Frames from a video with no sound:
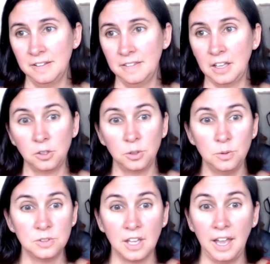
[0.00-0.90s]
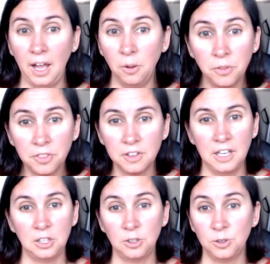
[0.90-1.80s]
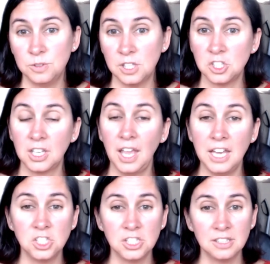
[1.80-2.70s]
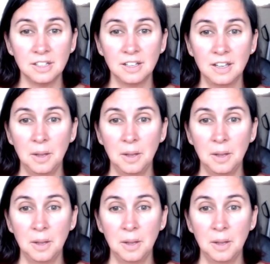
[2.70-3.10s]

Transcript: That includes health, it includes education,